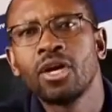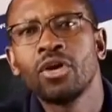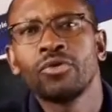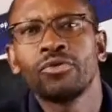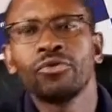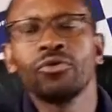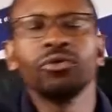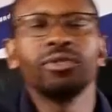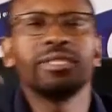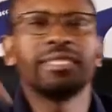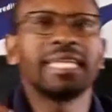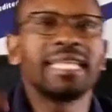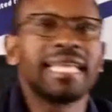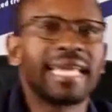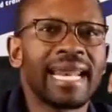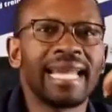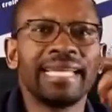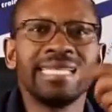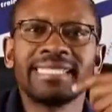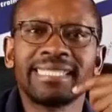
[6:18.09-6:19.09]
You're
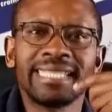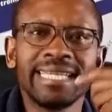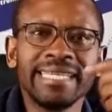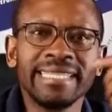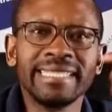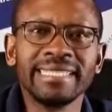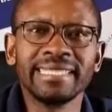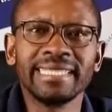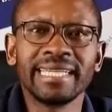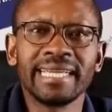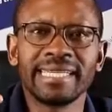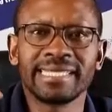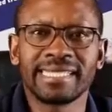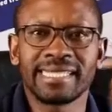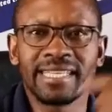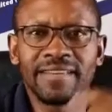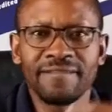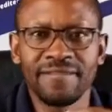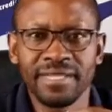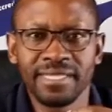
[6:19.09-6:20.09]
generally selling a
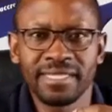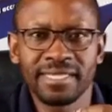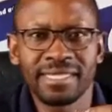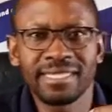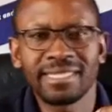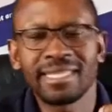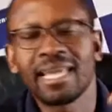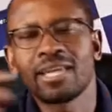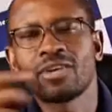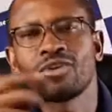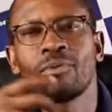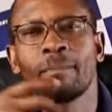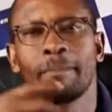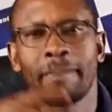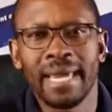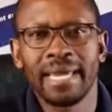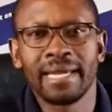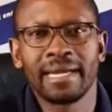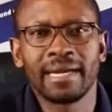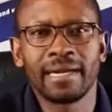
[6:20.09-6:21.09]
service. It's like your
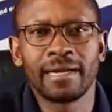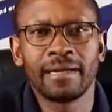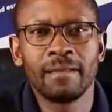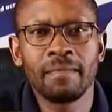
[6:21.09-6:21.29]
bank.